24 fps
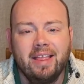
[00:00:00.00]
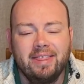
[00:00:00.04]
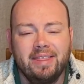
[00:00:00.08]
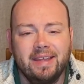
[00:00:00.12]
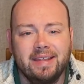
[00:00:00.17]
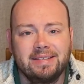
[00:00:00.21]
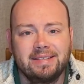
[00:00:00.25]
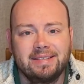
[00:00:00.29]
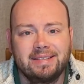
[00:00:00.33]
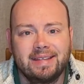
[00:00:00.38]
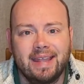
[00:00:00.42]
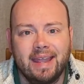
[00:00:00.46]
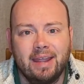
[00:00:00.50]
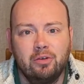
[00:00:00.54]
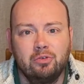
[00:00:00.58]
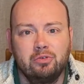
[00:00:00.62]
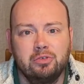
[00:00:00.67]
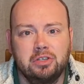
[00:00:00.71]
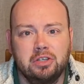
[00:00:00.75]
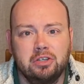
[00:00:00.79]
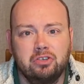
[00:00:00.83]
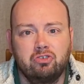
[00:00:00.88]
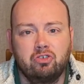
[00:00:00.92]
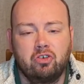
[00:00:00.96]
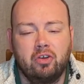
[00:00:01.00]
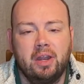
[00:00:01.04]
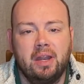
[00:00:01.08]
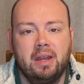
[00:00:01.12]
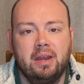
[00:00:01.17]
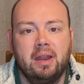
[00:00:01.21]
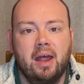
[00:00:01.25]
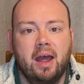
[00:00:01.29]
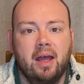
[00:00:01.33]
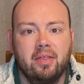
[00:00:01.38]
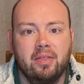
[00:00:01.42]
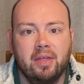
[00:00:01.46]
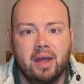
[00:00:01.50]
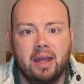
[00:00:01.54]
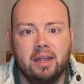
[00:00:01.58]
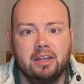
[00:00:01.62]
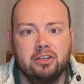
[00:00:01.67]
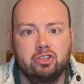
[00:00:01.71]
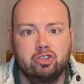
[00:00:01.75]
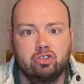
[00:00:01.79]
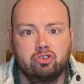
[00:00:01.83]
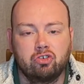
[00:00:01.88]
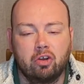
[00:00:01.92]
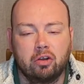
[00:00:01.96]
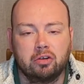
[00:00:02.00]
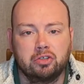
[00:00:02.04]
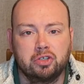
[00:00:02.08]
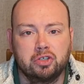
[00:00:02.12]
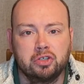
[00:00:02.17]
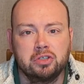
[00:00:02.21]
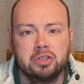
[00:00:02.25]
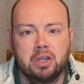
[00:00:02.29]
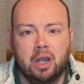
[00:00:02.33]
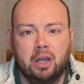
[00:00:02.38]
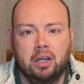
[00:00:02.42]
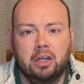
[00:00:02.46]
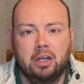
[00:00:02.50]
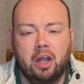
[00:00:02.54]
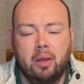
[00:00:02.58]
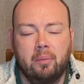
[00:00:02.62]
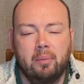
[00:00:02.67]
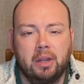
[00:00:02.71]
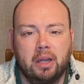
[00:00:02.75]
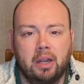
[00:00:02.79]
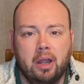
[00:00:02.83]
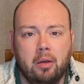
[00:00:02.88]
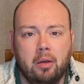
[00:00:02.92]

This tells the train that instructions are coming